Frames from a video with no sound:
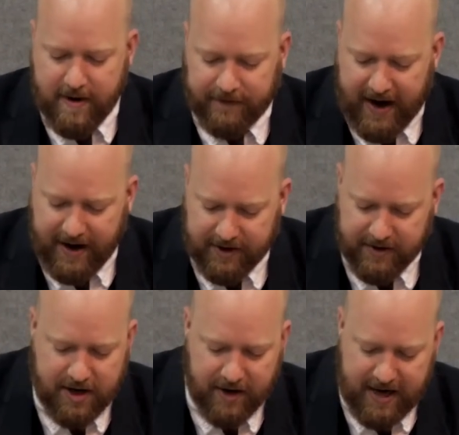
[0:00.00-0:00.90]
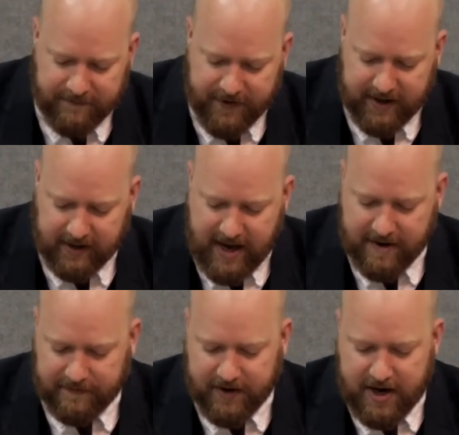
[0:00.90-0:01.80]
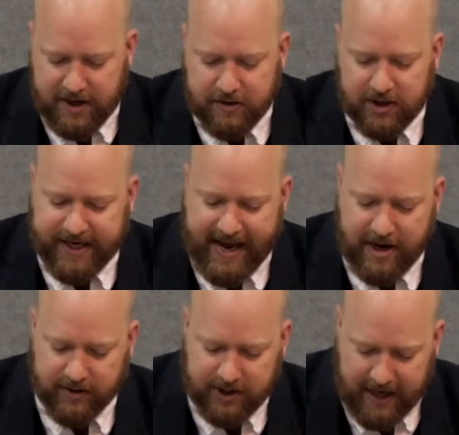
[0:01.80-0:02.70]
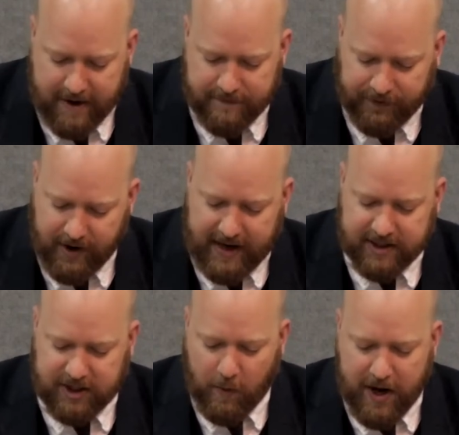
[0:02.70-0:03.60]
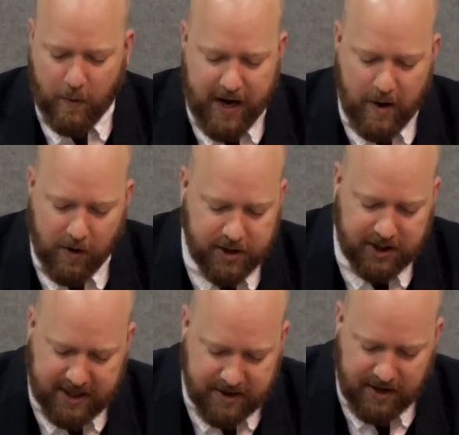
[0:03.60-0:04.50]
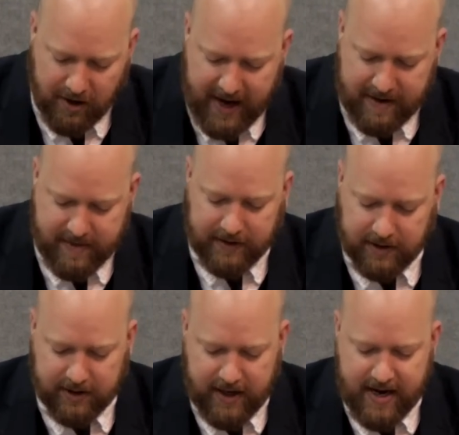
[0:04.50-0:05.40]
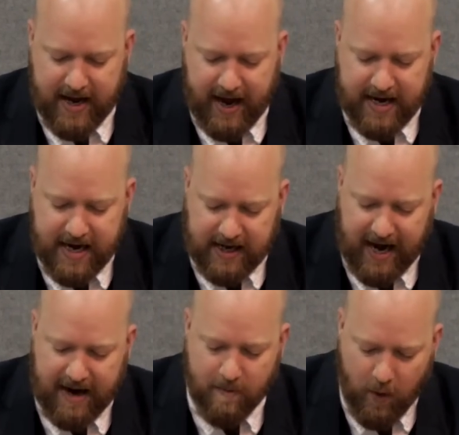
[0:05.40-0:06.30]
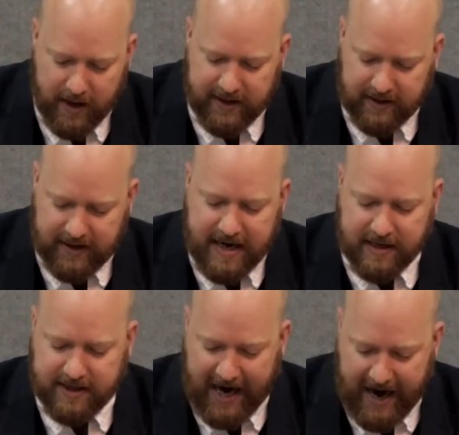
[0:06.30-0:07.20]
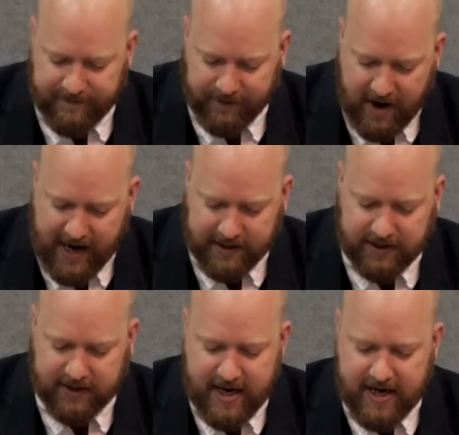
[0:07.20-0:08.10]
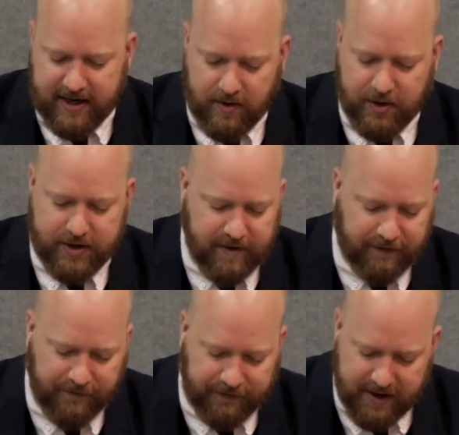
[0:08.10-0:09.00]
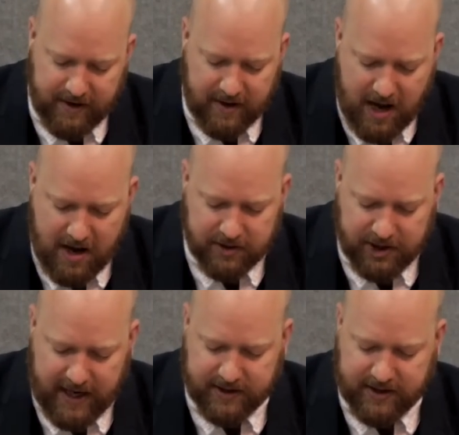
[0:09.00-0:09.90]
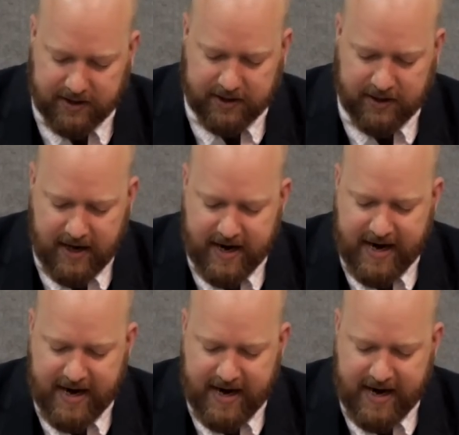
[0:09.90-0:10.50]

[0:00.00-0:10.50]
Father, in your infinite love, you sent your Son for us when we were still your enemies, and he came willingly to die for us in order to fulfill all justice.